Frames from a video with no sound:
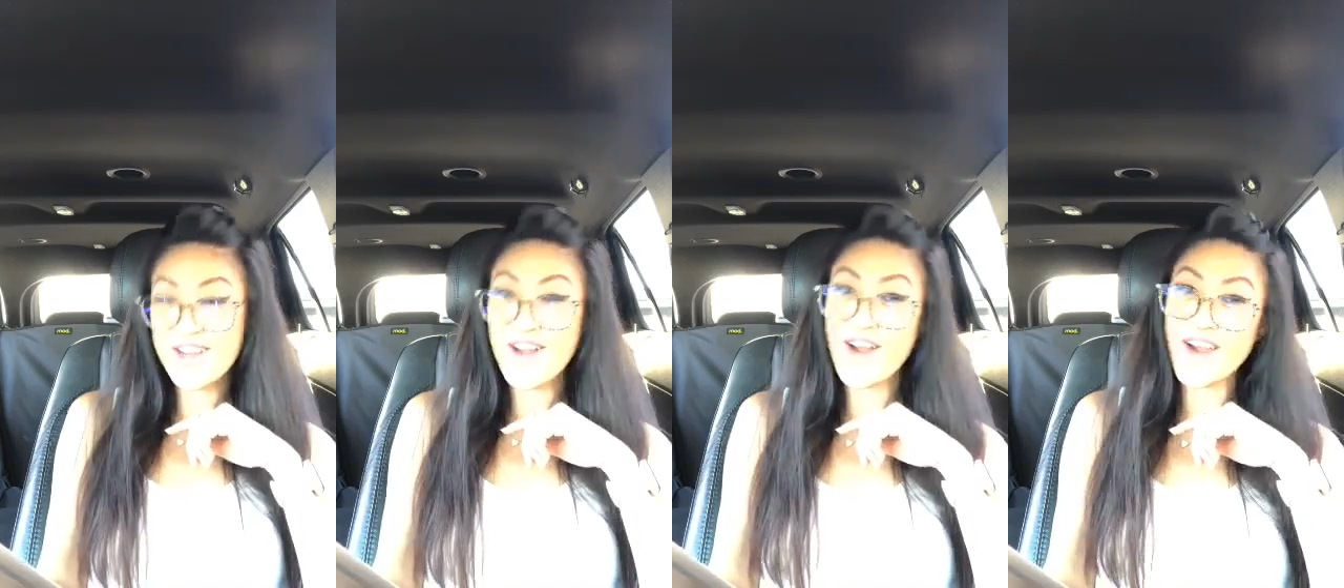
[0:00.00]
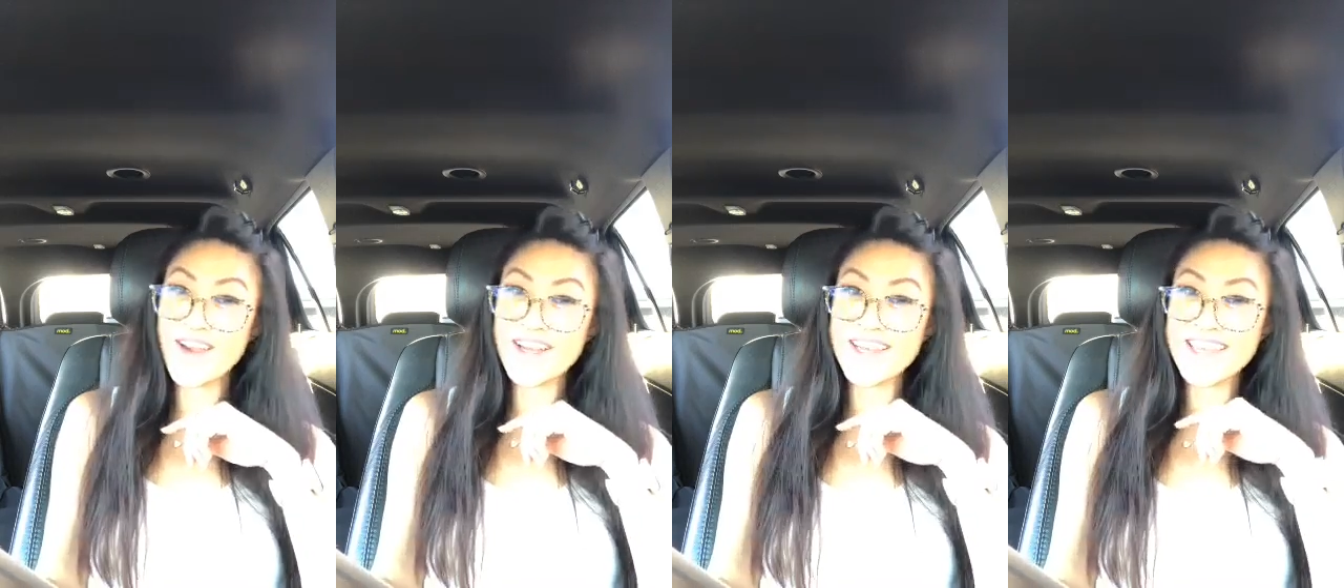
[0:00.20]

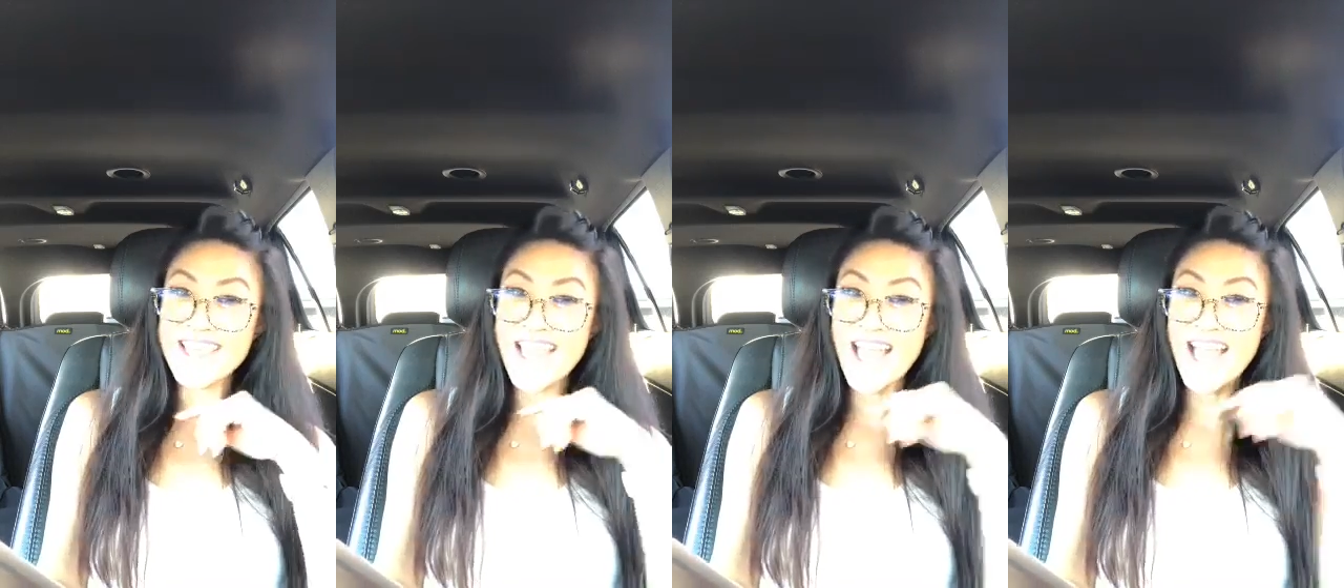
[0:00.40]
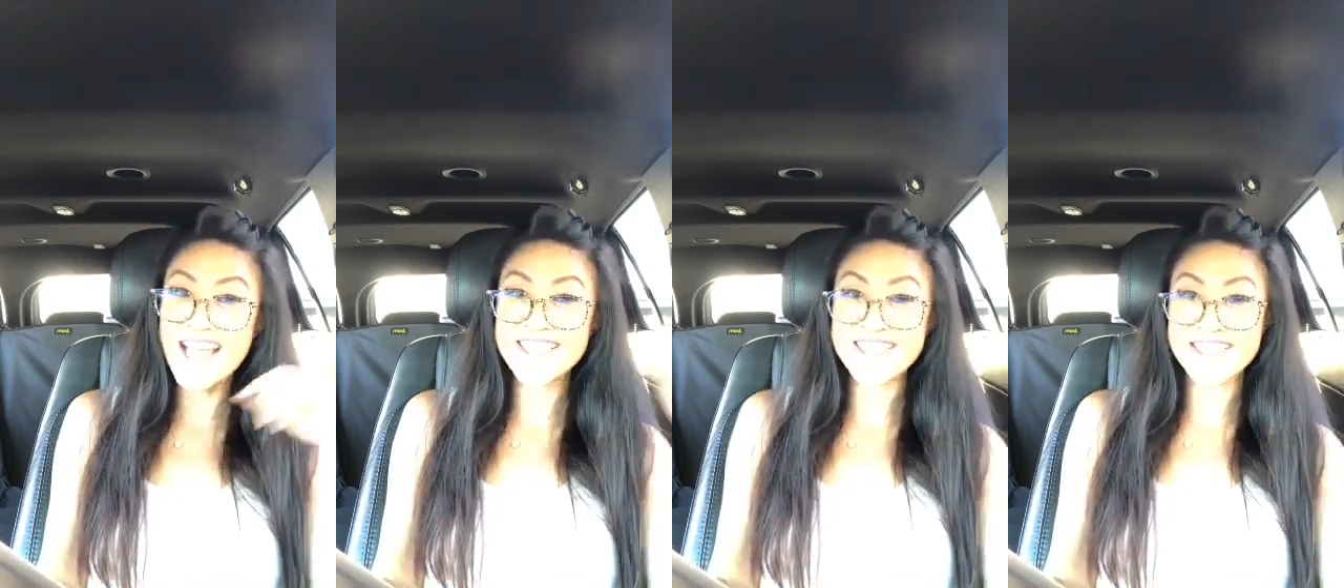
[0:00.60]
hardly
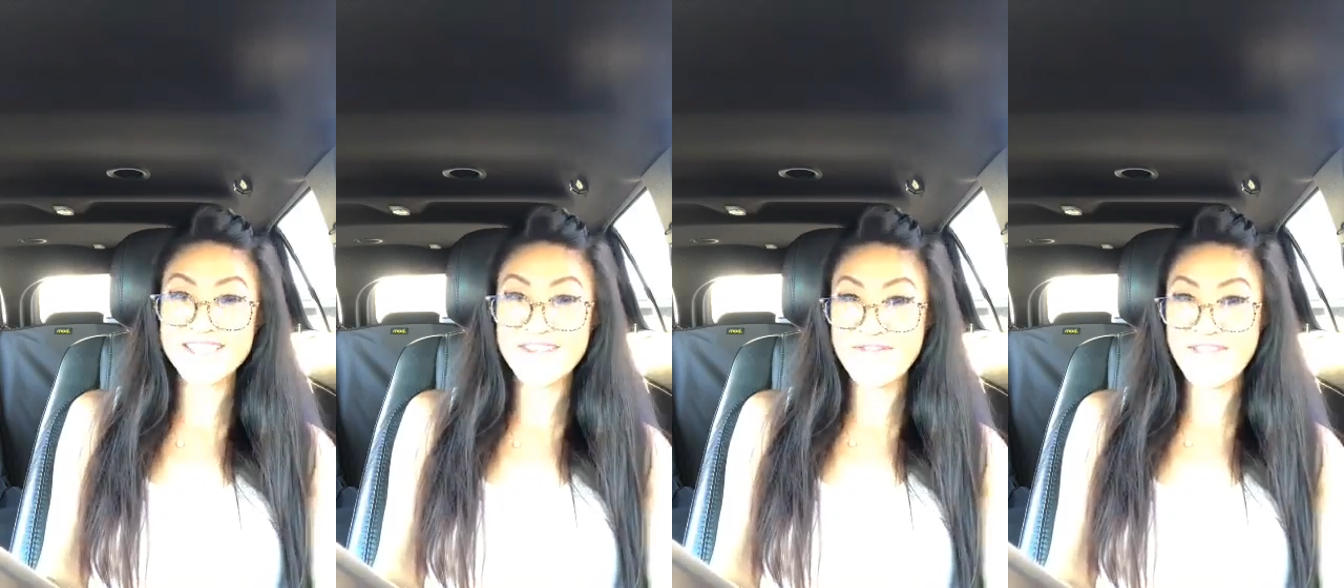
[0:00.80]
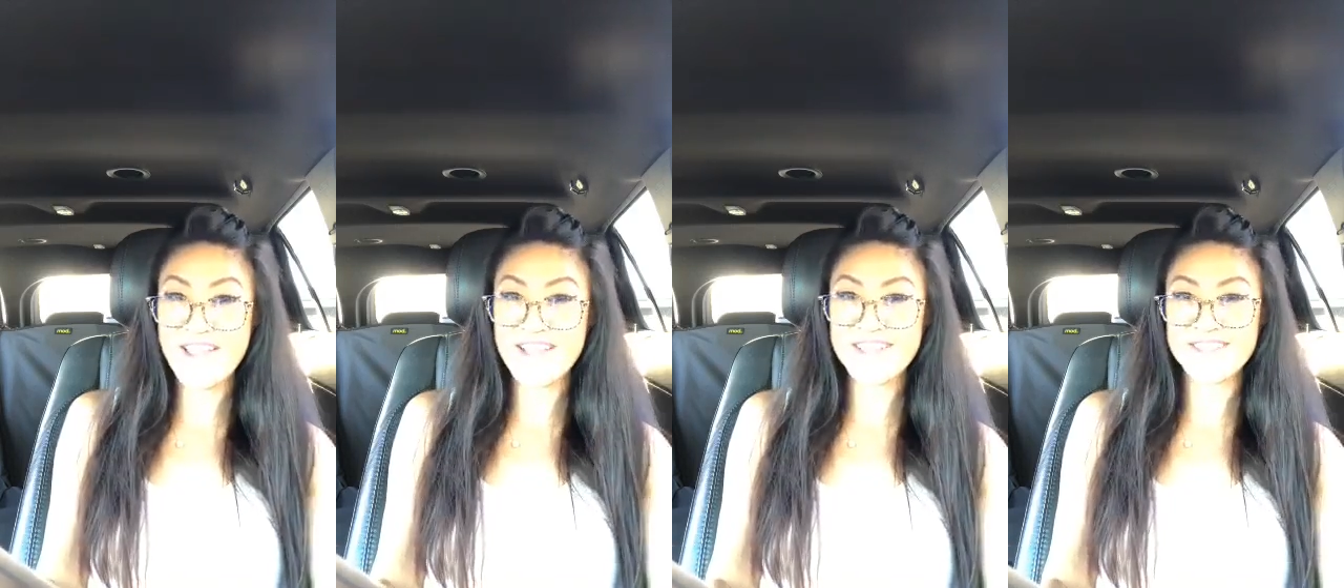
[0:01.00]
has an
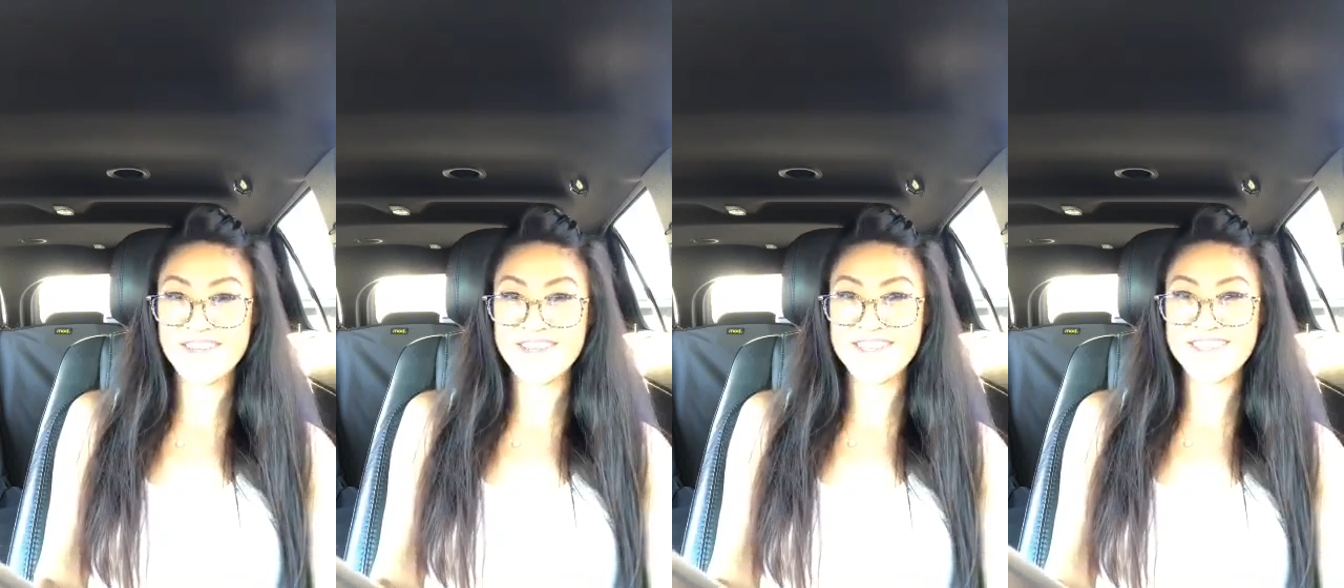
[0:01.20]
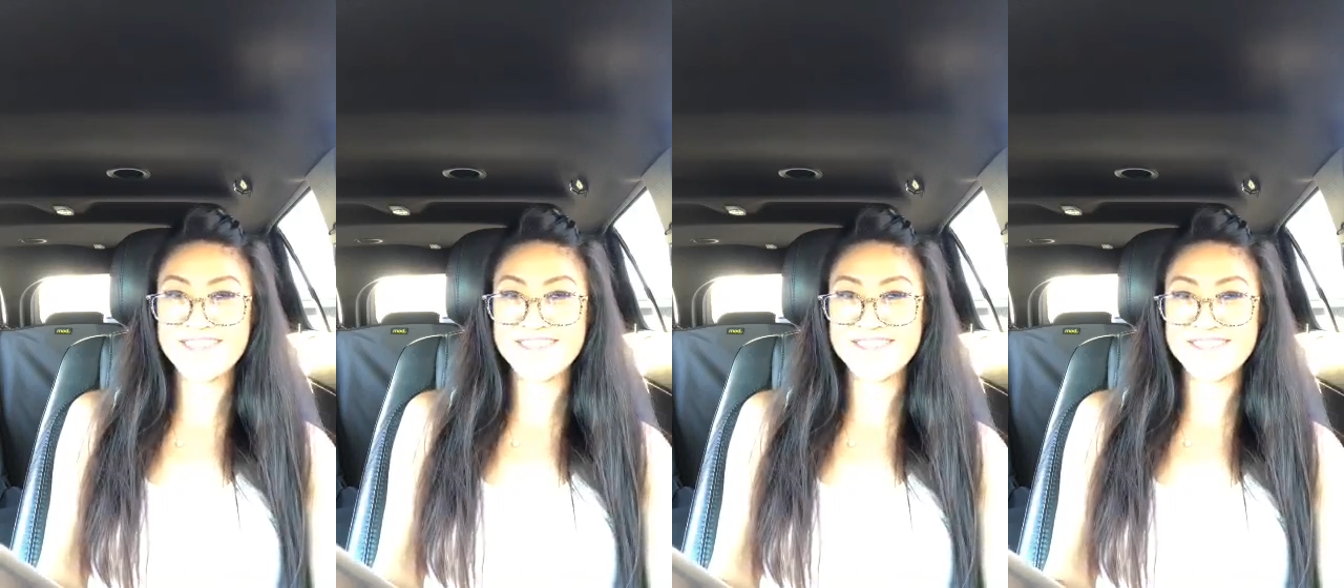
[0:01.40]
effect
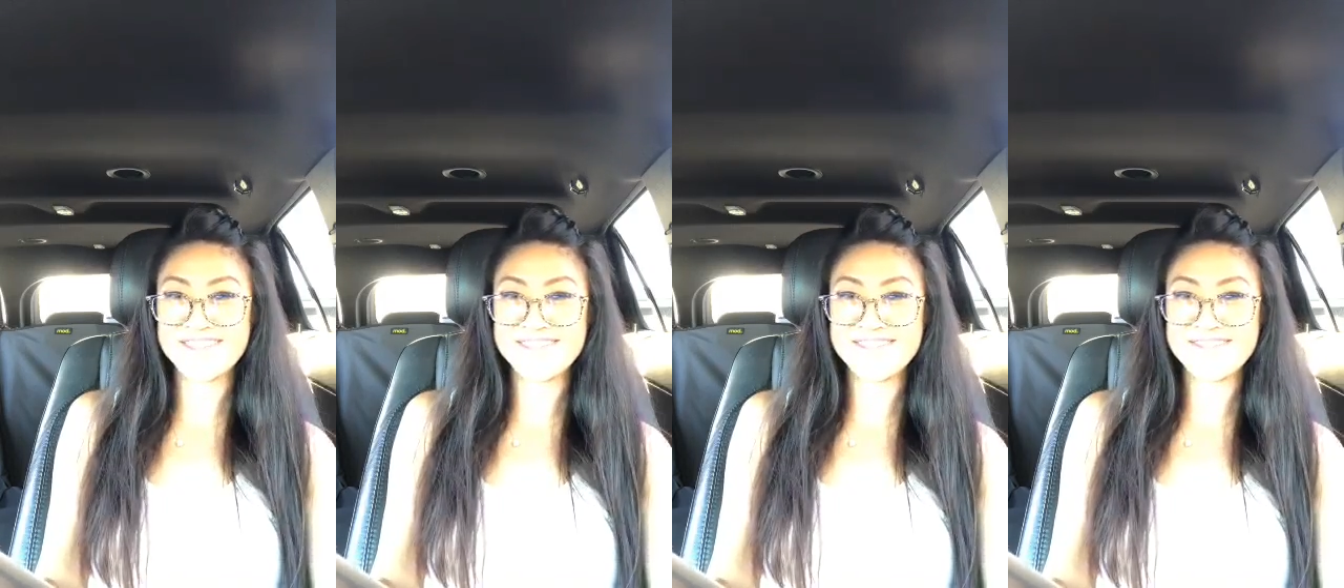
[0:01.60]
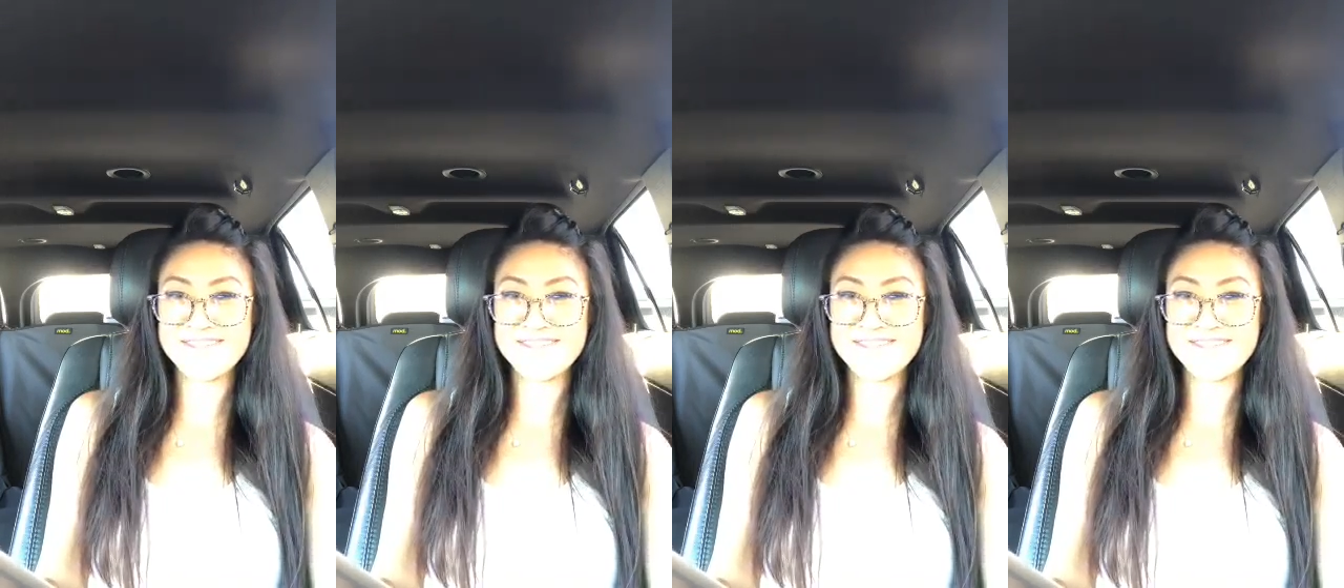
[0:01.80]
on you.